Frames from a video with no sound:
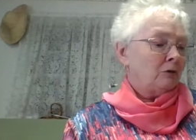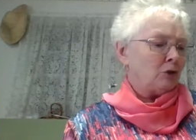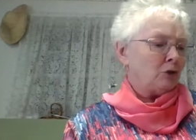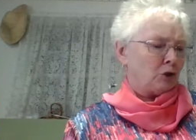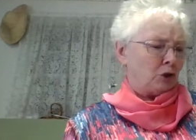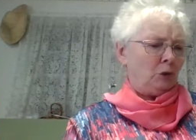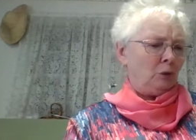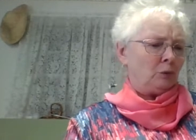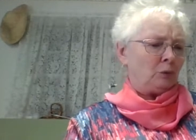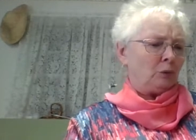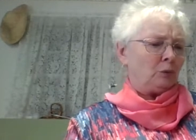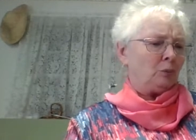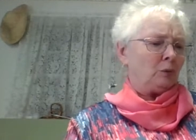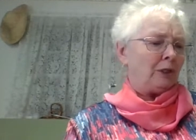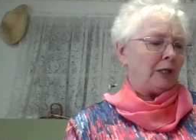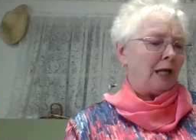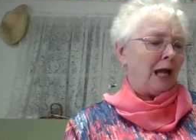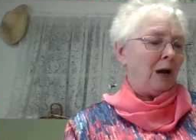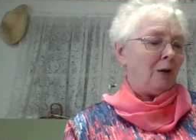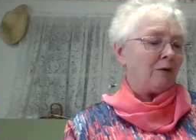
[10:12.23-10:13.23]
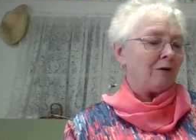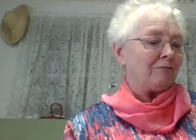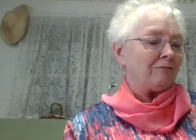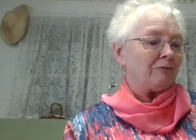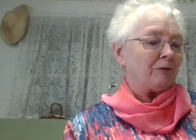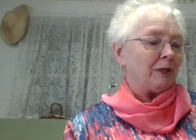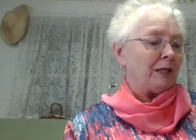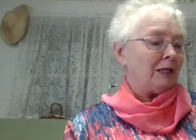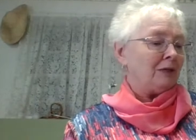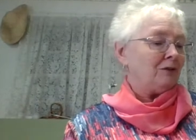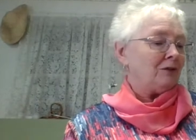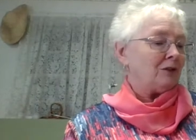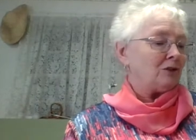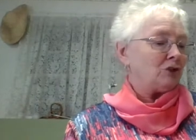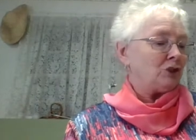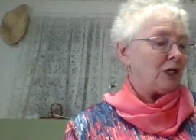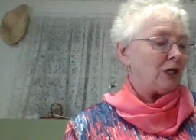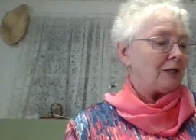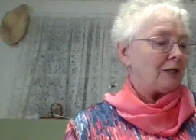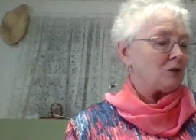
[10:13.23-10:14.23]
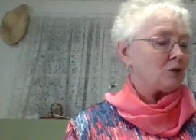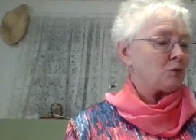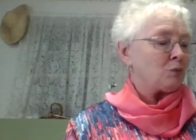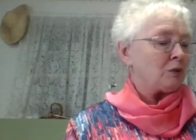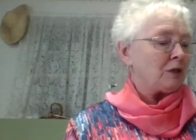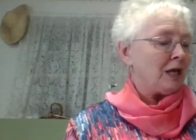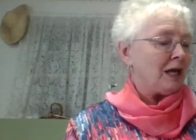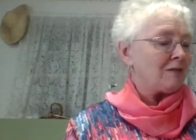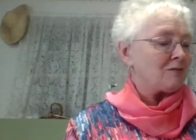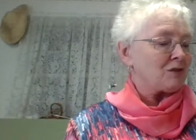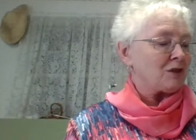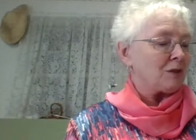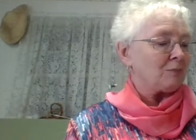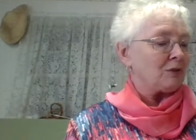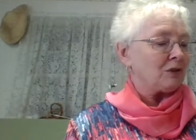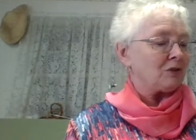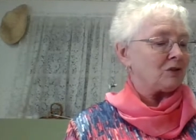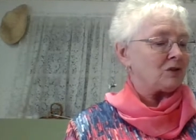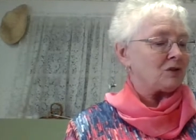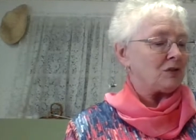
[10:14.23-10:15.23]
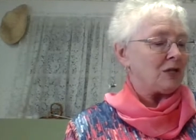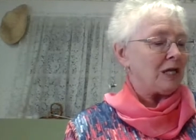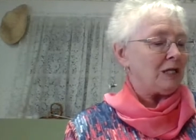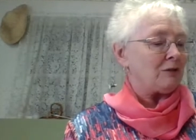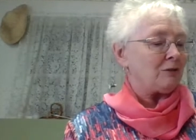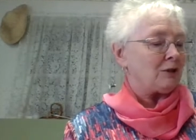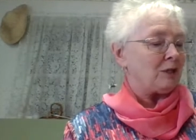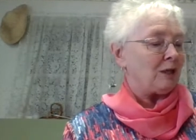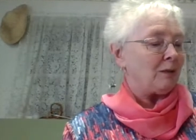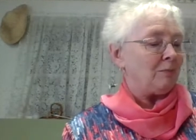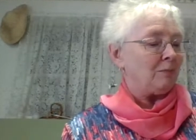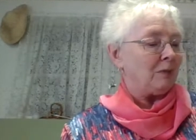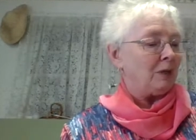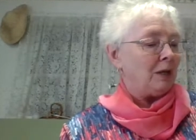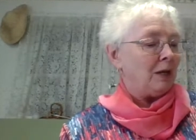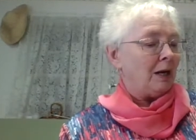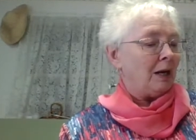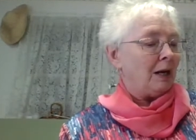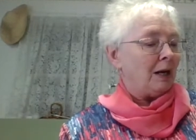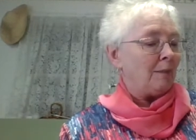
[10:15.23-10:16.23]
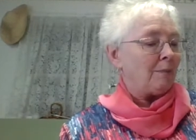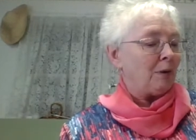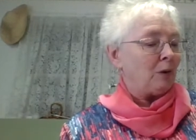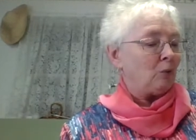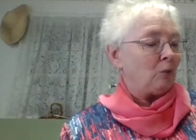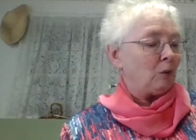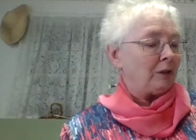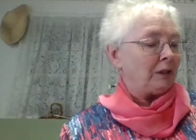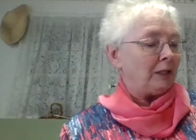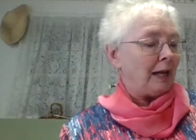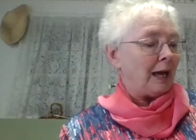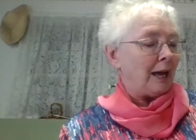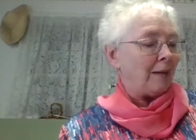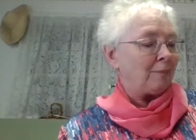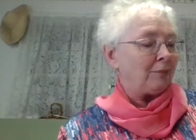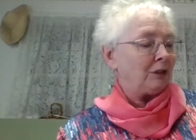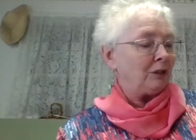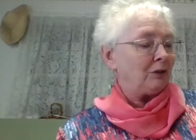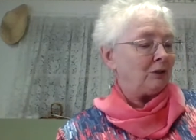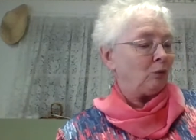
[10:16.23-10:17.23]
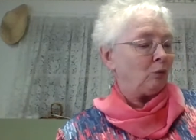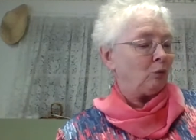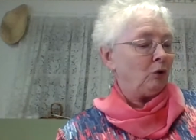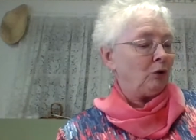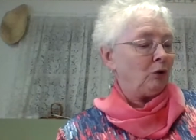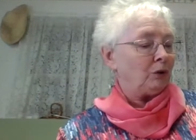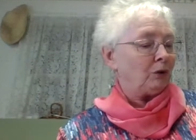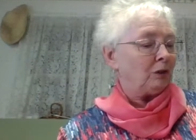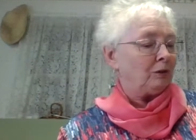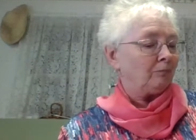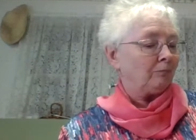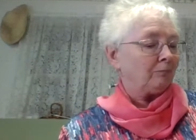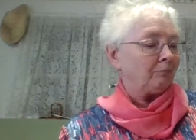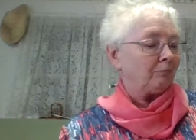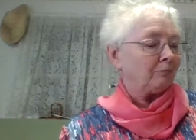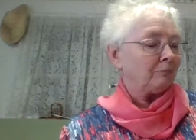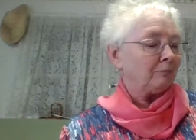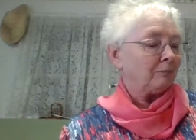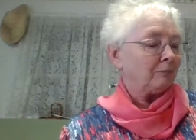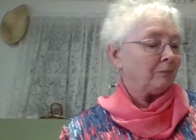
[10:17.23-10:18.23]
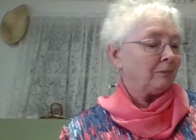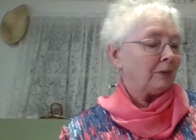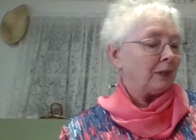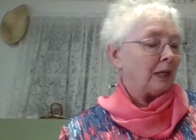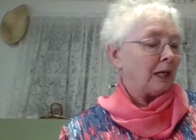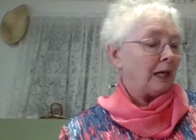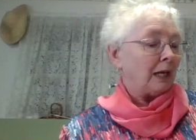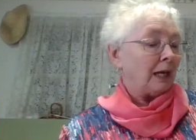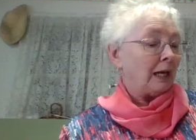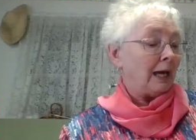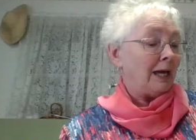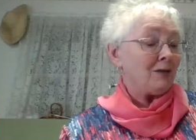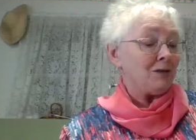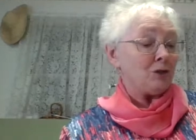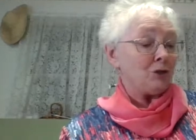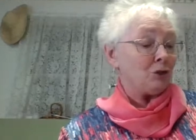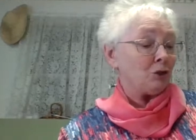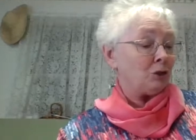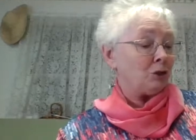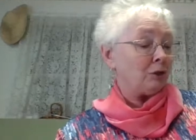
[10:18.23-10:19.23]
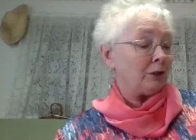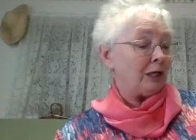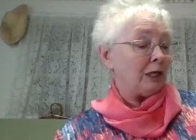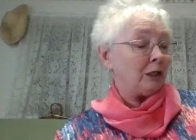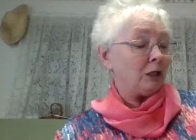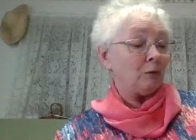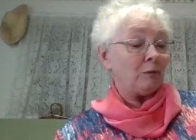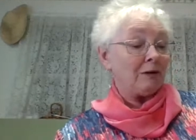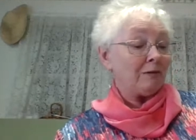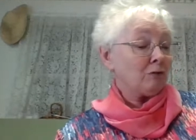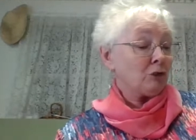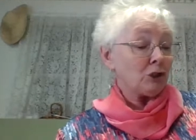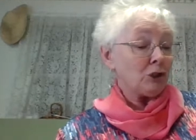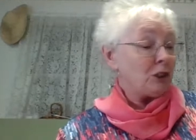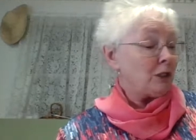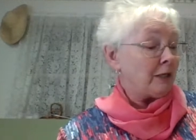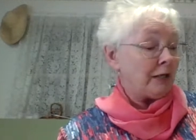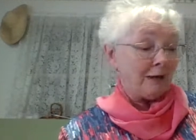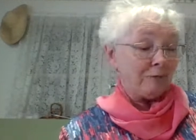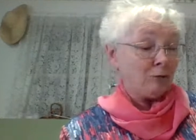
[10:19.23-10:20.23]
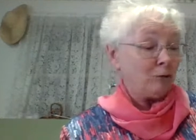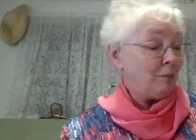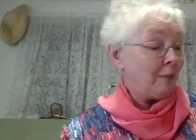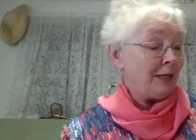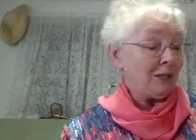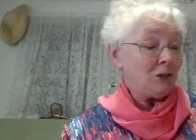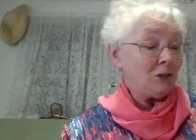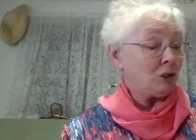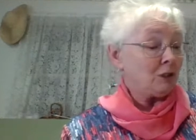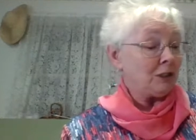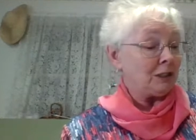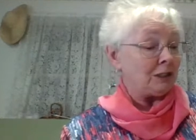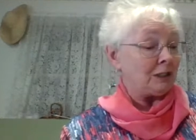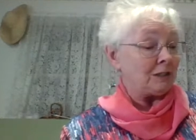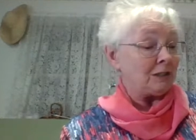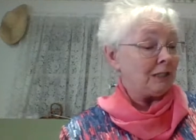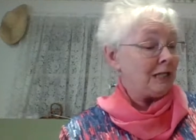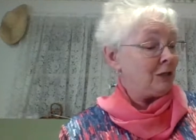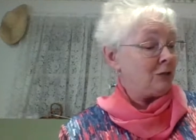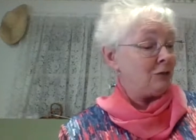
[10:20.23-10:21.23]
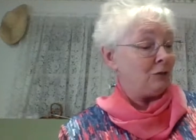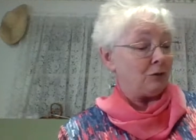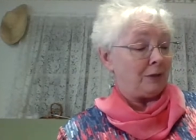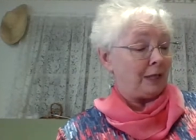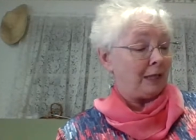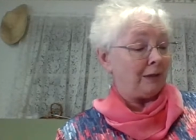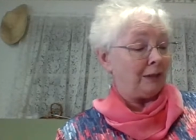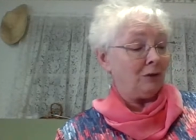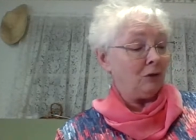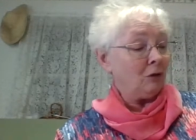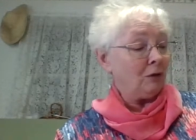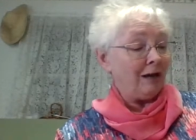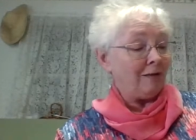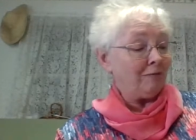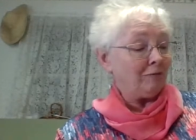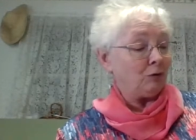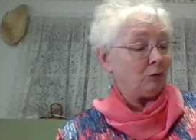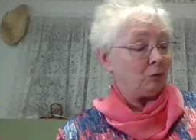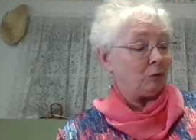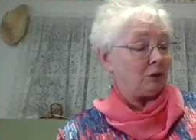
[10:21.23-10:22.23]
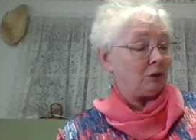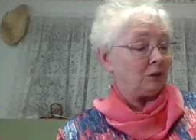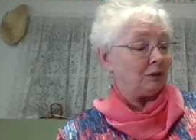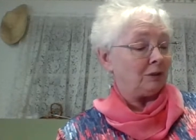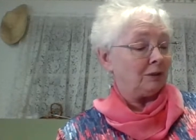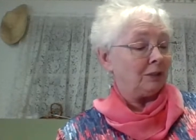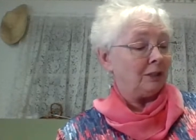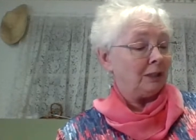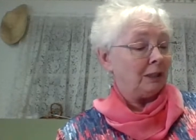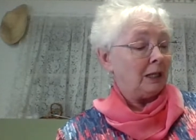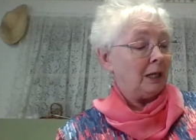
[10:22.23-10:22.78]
The children were now afraid that Jadis would have something to say to them about what had happened in the wood. As it turned out, however, she never mentioned it, either then or afterward.